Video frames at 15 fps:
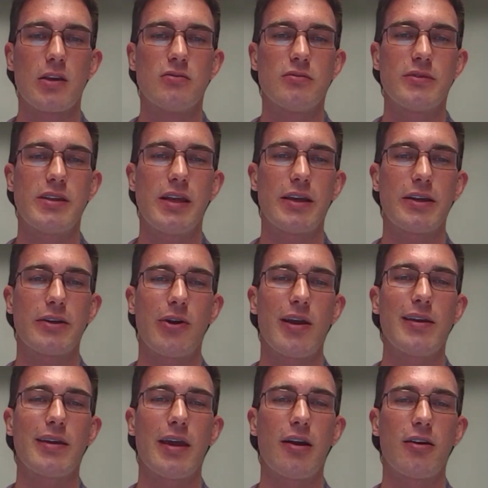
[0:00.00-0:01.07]
We must take
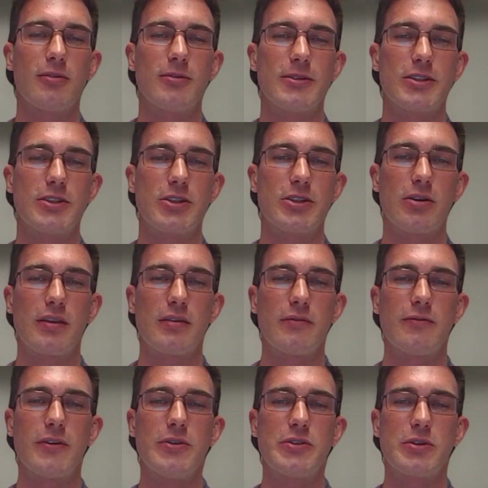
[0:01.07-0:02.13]
great care to ensure that the
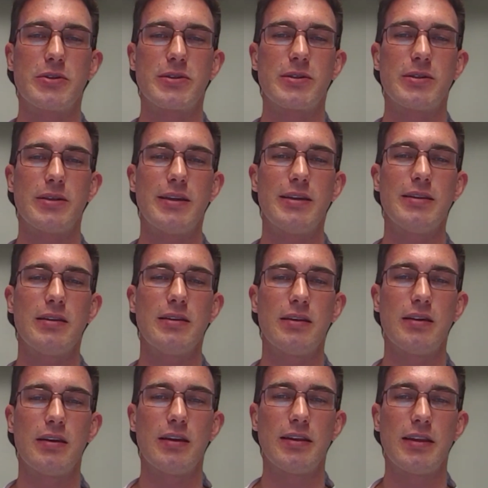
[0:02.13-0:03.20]
future is clean
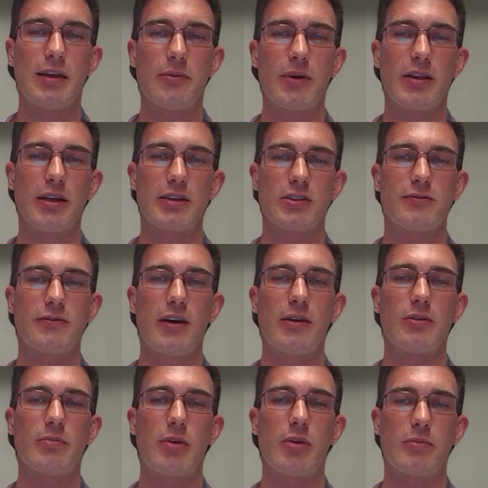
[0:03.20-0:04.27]
and that we electrify
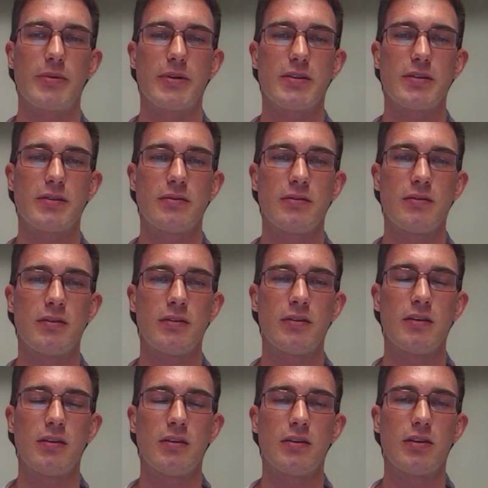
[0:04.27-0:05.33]
with purpose.
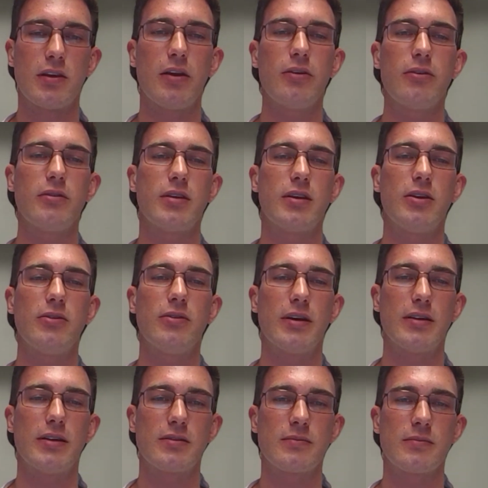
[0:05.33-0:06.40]
To do
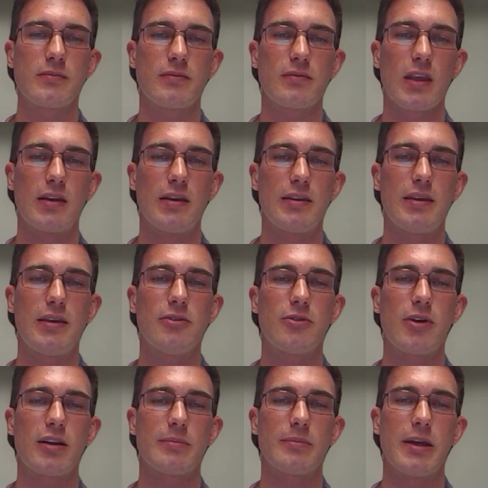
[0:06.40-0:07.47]
this, Nikhil
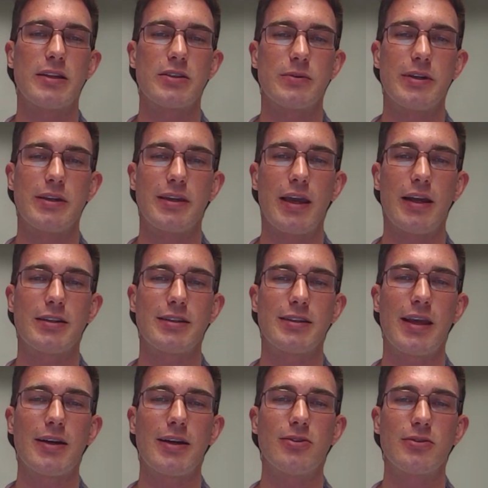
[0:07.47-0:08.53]
recommends we engage
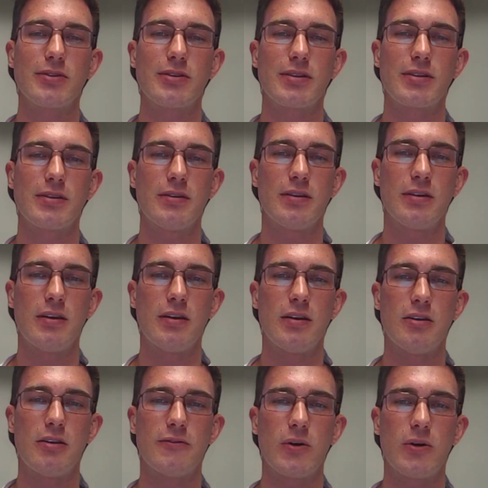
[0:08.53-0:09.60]
stakeholders,
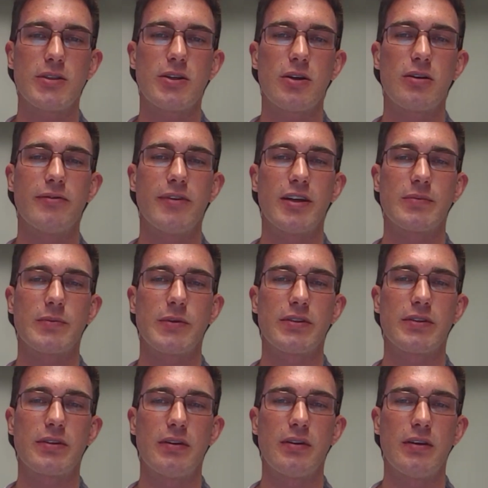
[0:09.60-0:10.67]
focus our
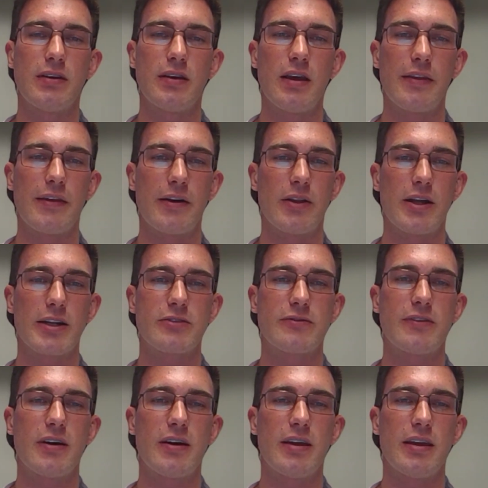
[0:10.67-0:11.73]
investments, and then
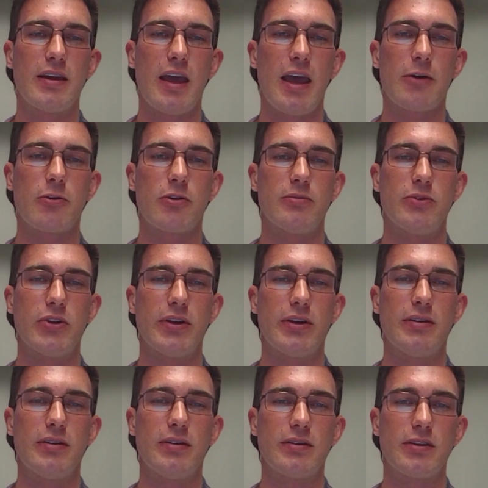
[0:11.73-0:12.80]
electrify equitably
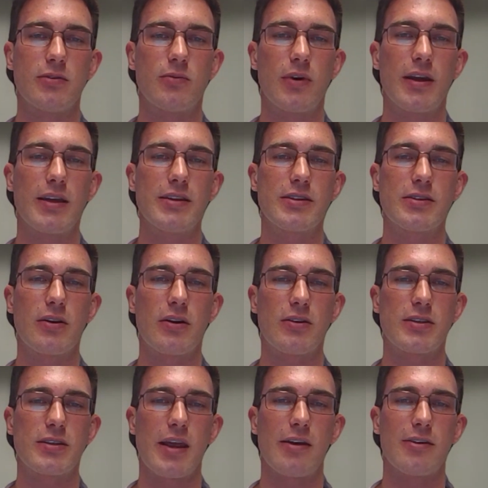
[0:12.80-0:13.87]
to raise our
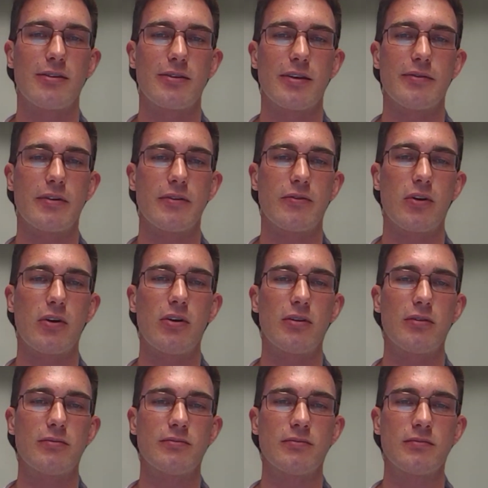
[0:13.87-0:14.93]
standard of living for all.